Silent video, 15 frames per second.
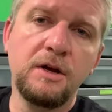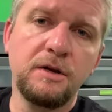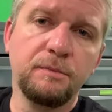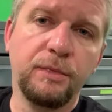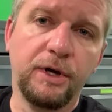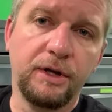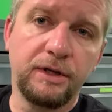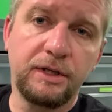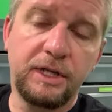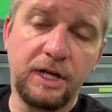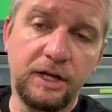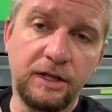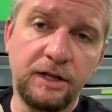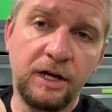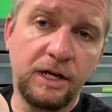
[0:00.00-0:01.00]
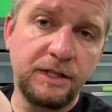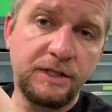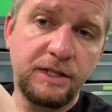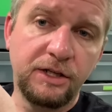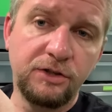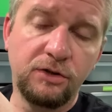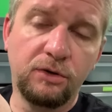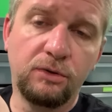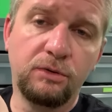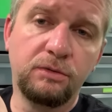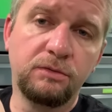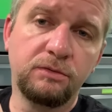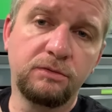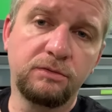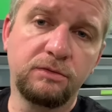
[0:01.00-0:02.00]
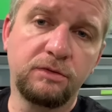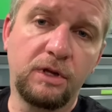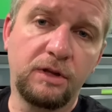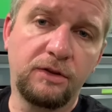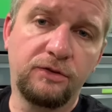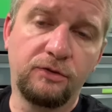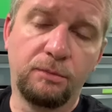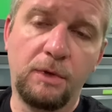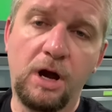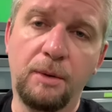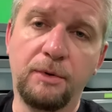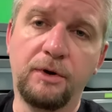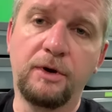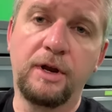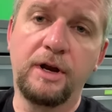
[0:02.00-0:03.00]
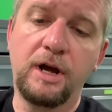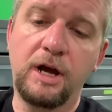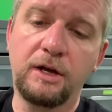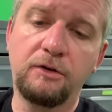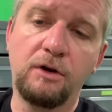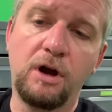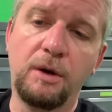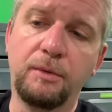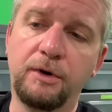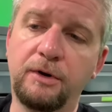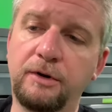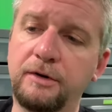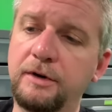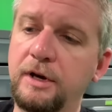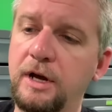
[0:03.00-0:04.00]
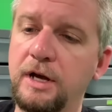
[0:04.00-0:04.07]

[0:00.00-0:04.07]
But get a nice digital thermometer and hygrometer.